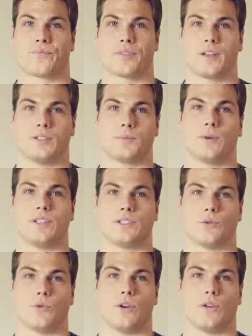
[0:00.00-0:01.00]
it was pretty
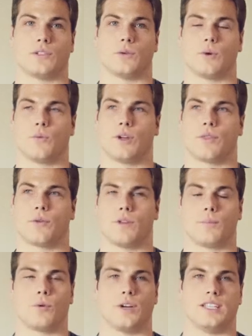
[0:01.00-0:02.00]
surreal. So we went through
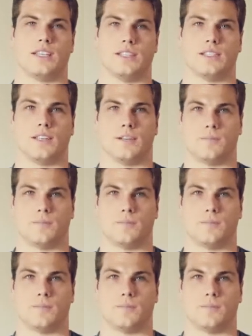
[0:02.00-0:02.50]
the preseason,